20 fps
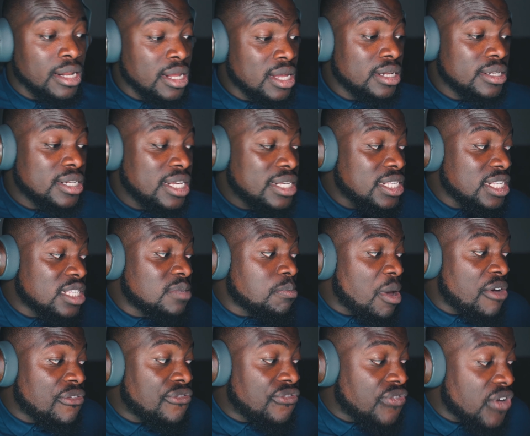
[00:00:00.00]
this is my
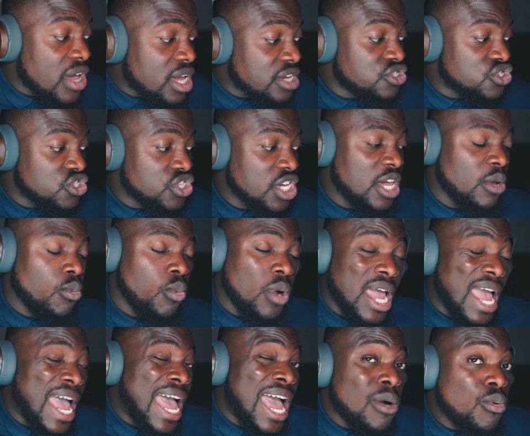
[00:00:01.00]
first year where
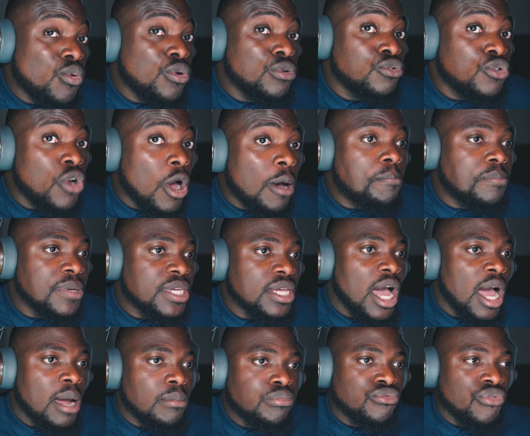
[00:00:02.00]
I will not be
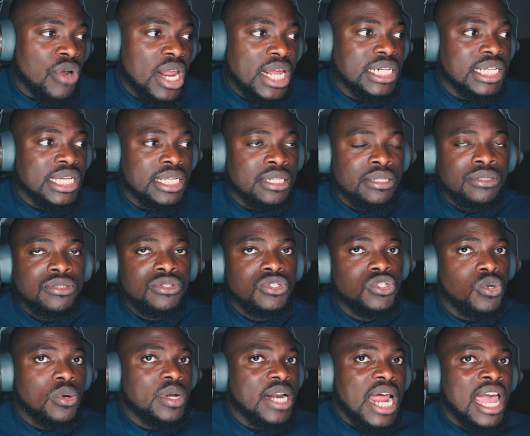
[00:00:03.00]
upgrading
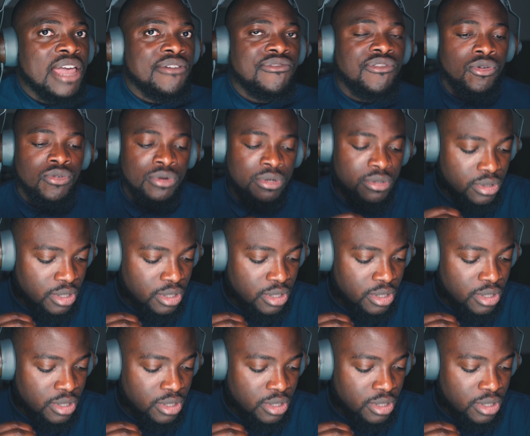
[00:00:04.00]
to an iPhone